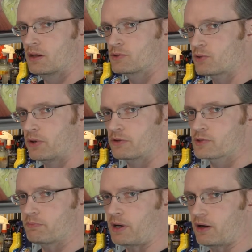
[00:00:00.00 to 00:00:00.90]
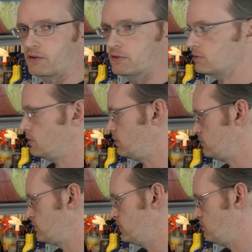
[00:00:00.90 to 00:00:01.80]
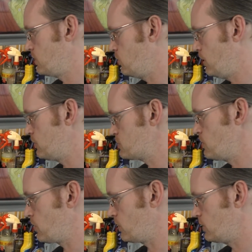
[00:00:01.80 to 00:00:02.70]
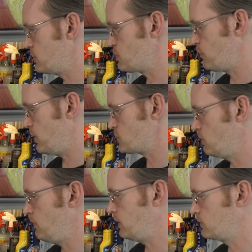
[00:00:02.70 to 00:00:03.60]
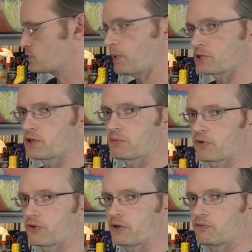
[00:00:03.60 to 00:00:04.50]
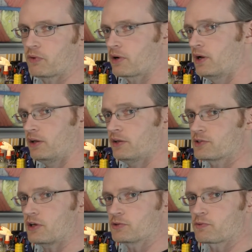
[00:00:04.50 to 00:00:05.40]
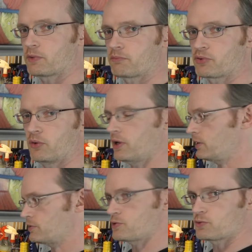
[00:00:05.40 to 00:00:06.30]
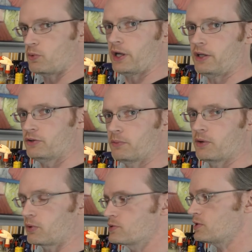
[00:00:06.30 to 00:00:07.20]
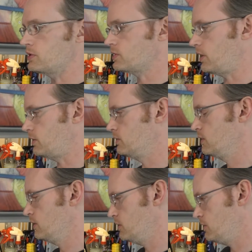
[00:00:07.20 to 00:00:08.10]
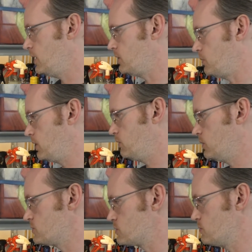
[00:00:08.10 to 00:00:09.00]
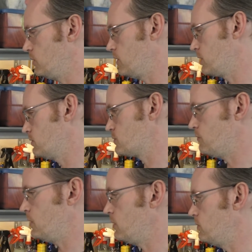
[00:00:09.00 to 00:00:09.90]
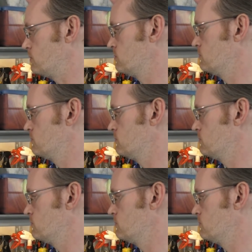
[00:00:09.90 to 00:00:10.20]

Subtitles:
So here's a bottle of Meguiar's Mirror Glaze Professional Final Inspection number 34. You can tell it's from their Pro line because there's way too many words in the title. Anyway, what's it smell like? Let's find out.